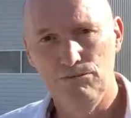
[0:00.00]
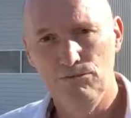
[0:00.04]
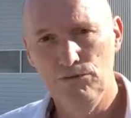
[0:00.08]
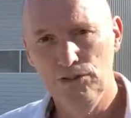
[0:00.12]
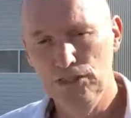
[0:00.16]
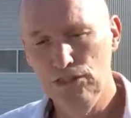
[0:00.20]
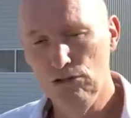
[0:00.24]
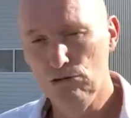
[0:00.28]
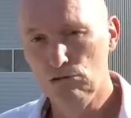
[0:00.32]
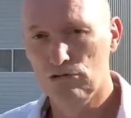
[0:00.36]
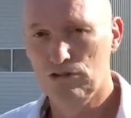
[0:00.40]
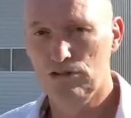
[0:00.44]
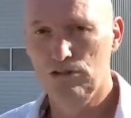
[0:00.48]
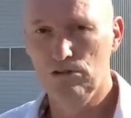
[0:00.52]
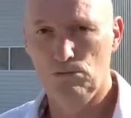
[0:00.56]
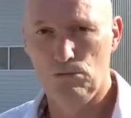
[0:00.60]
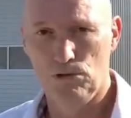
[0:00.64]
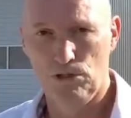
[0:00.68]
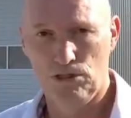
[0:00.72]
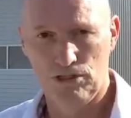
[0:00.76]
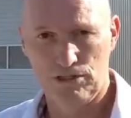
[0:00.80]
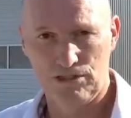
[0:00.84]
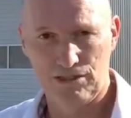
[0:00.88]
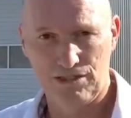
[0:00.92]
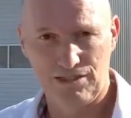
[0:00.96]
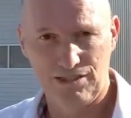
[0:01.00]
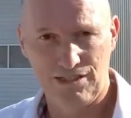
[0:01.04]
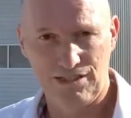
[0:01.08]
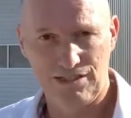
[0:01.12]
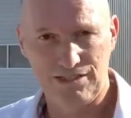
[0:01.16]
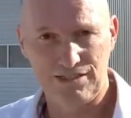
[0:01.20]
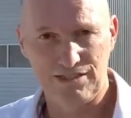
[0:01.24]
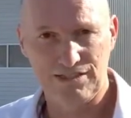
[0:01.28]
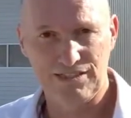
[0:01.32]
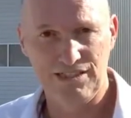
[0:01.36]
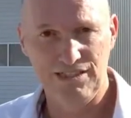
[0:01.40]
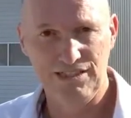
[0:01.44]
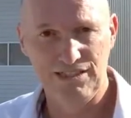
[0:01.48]
We use the water
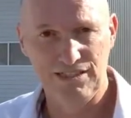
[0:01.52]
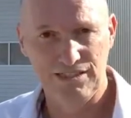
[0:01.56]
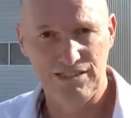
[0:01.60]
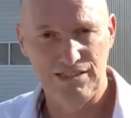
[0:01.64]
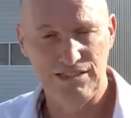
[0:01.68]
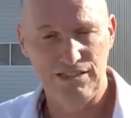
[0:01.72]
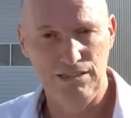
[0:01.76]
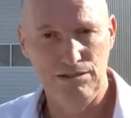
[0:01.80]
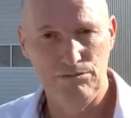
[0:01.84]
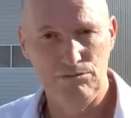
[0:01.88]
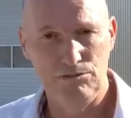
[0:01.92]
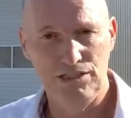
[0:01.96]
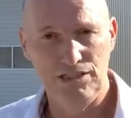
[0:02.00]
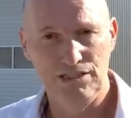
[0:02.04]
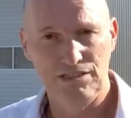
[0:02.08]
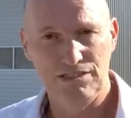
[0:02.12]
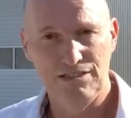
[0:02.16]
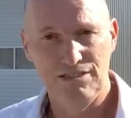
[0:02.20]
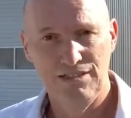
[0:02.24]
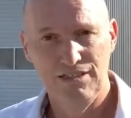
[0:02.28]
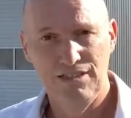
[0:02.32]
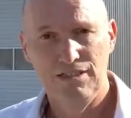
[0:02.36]
that is in the seaweed